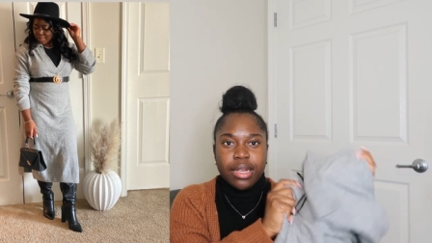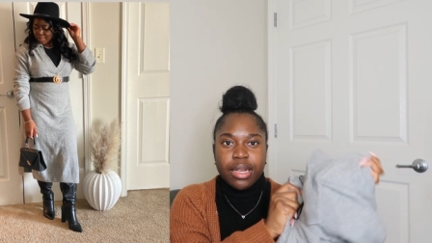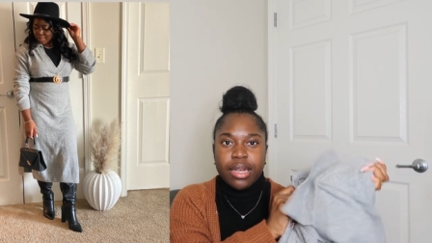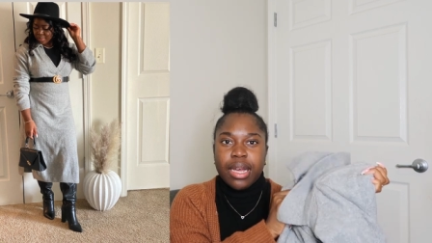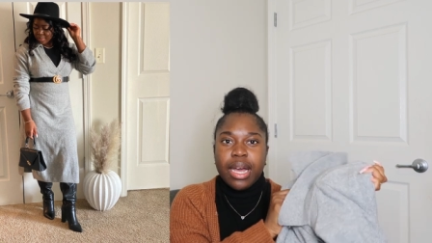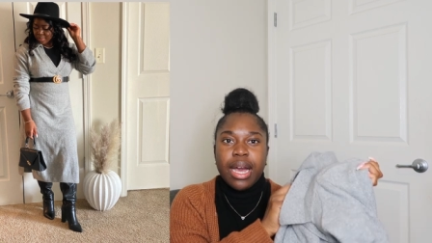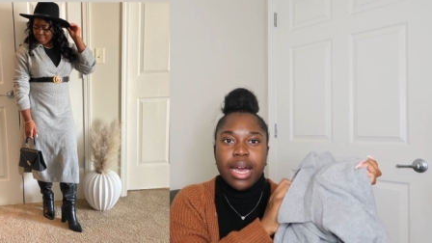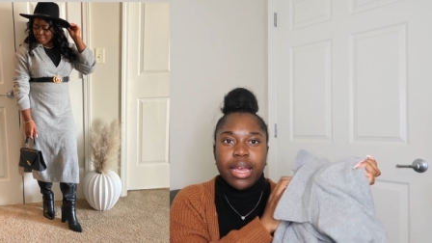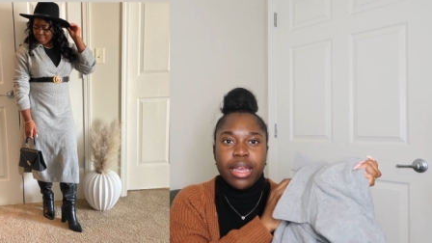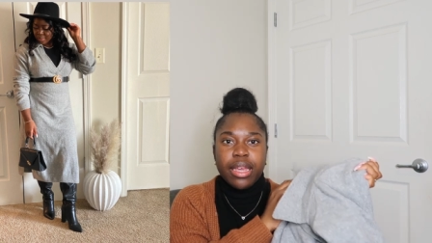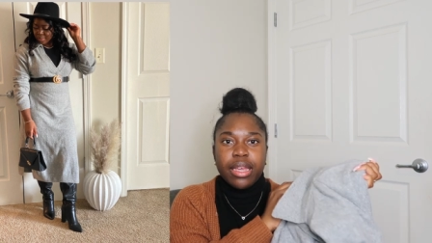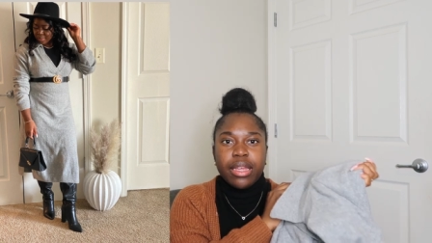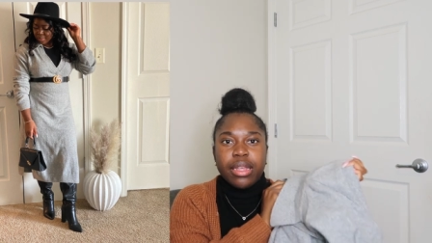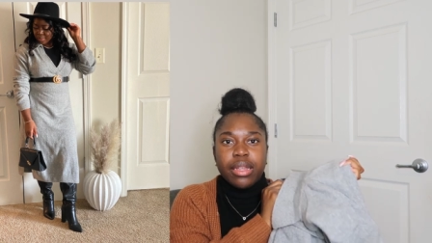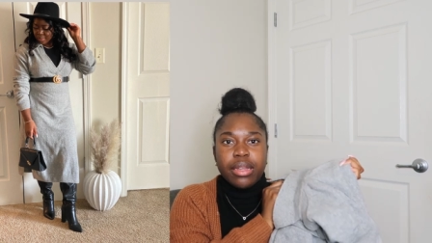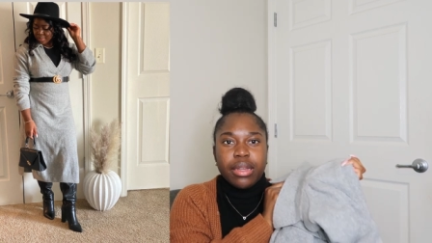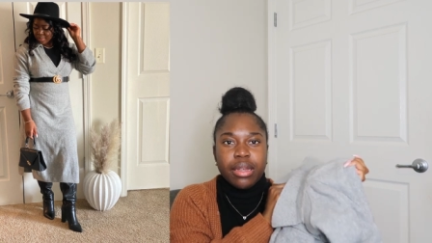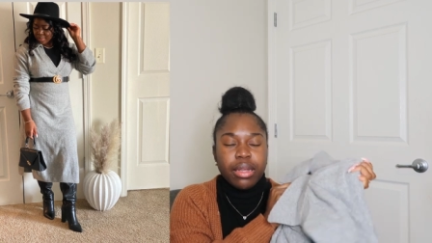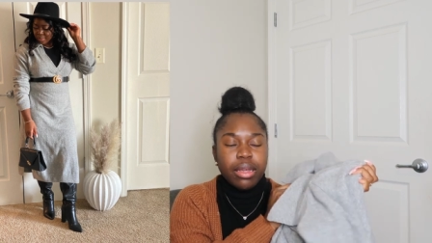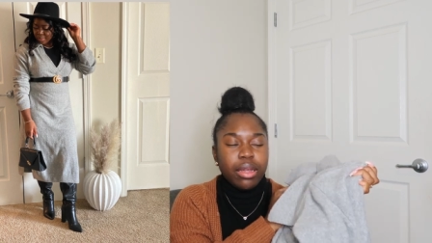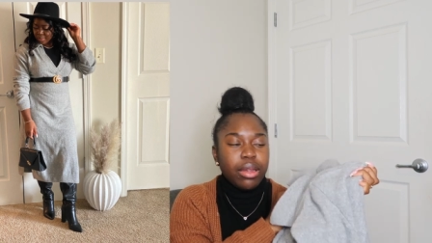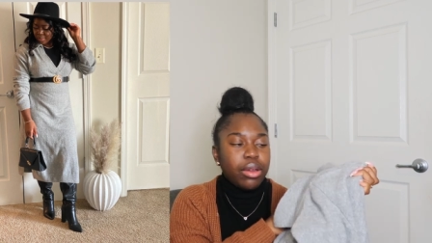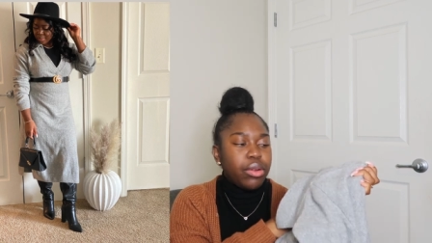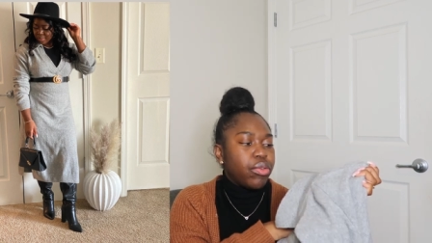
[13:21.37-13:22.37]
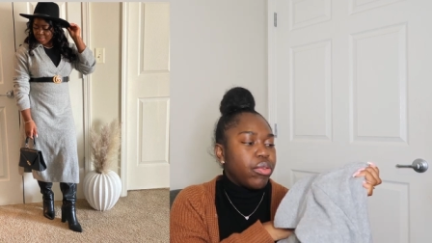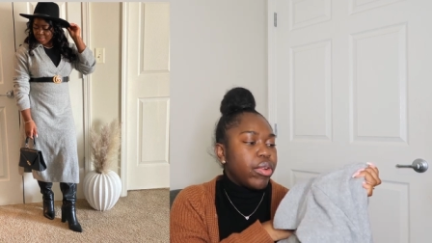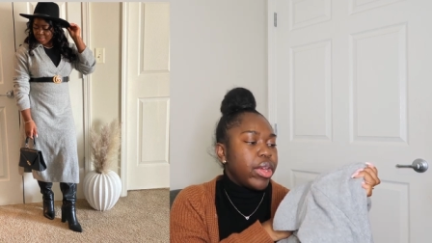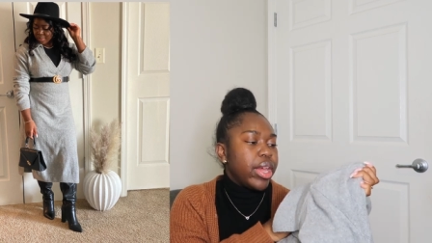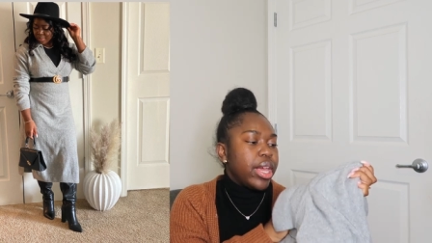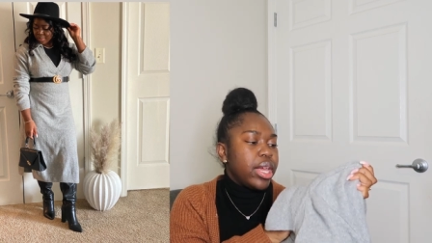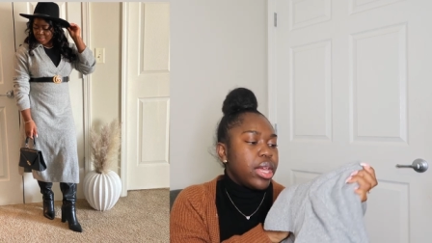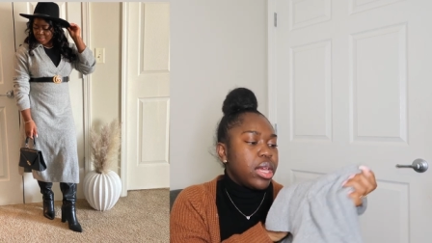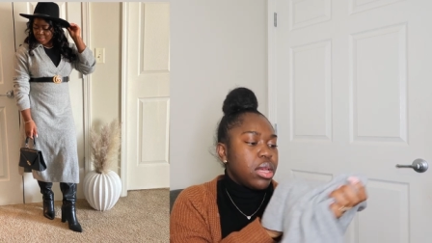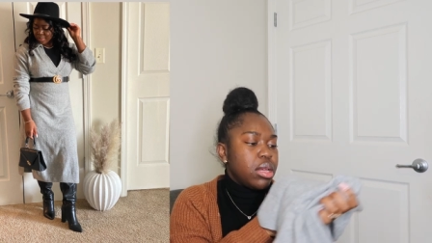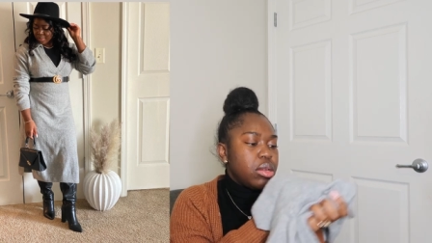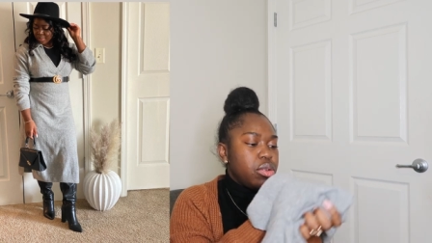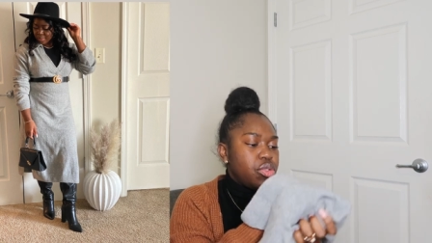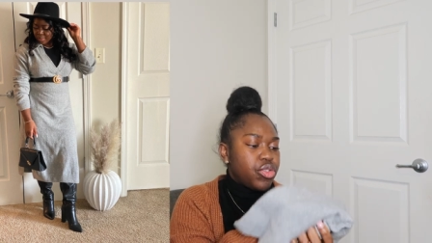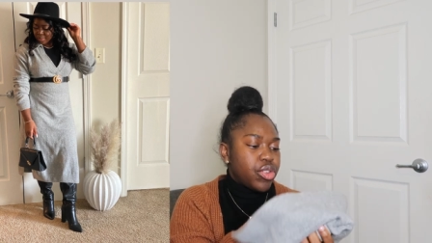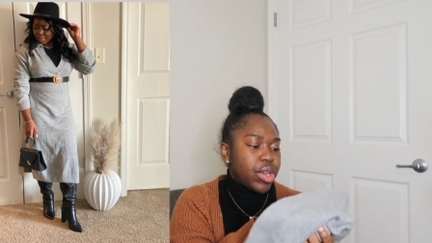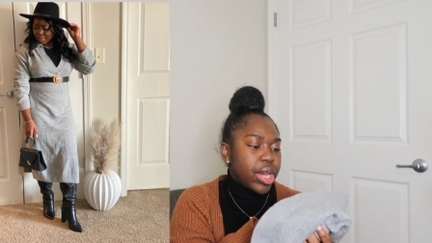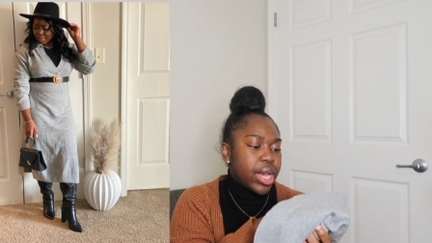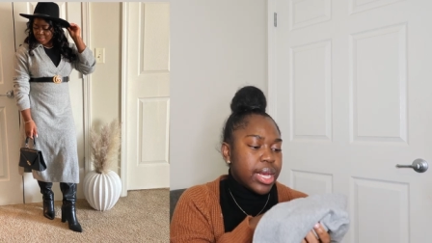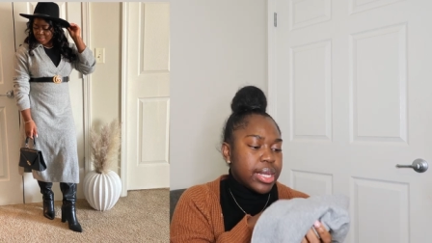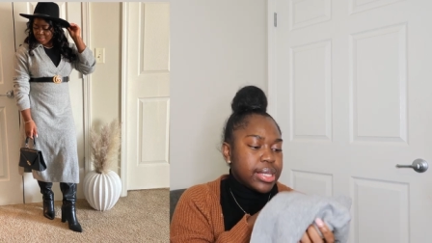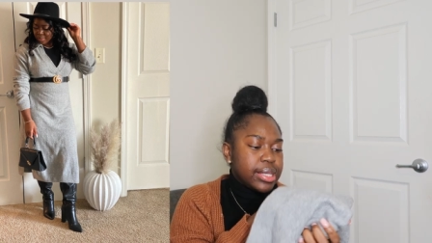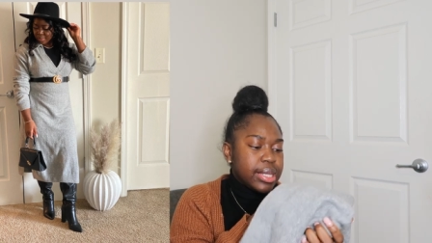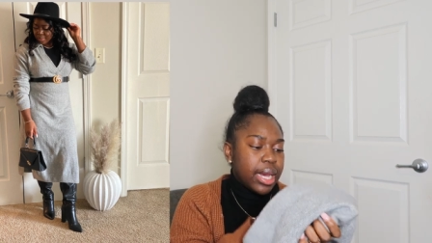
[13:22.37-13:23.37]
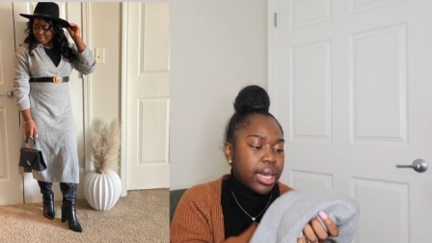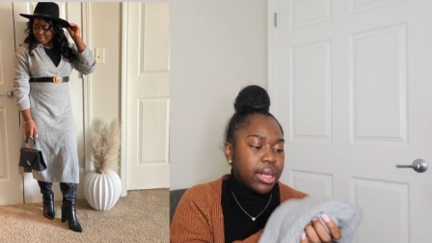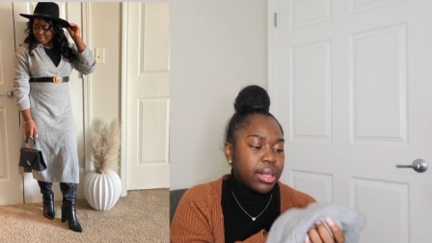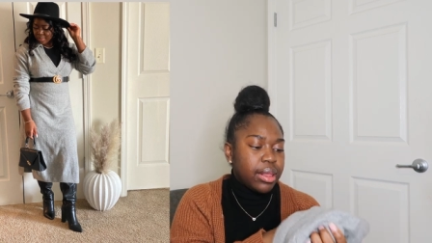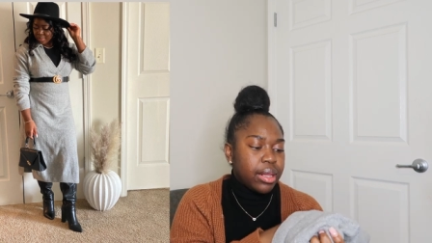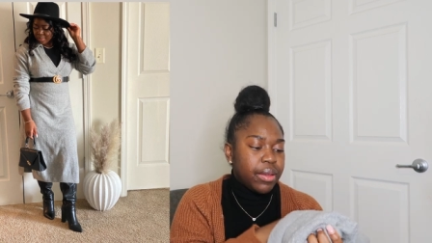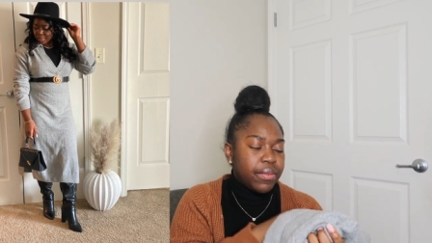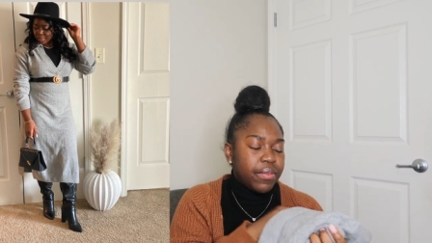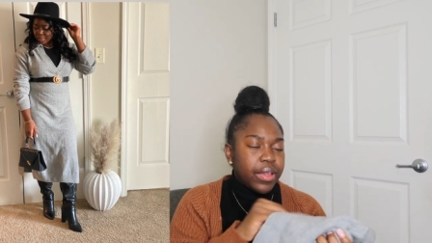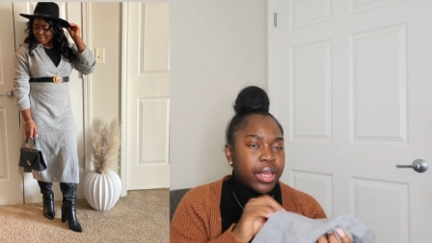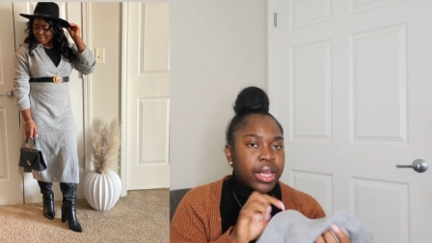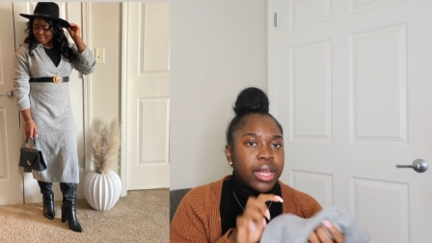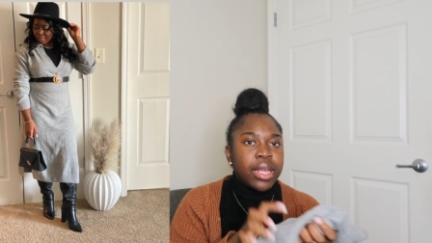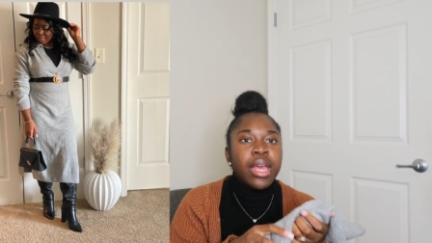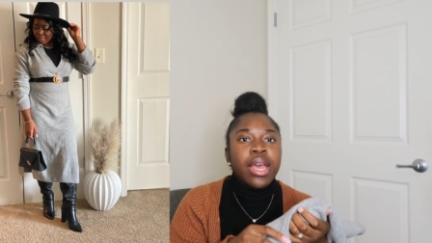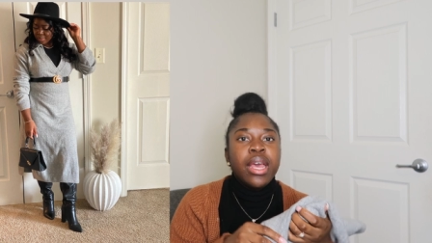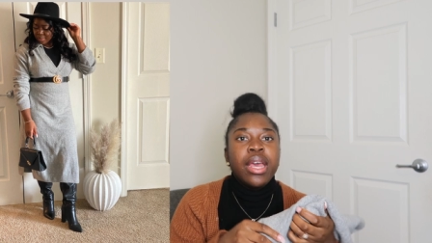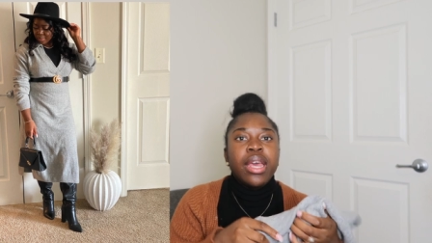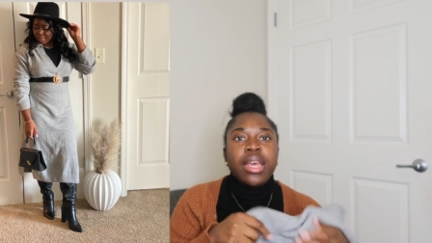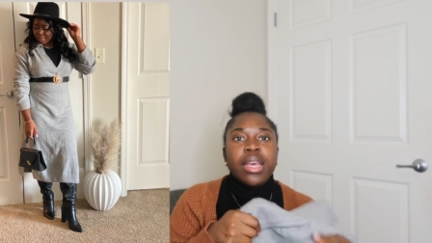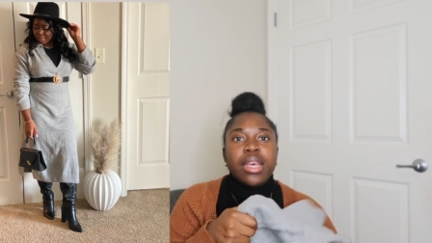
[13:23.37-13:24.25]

cotton gray dress. I love it.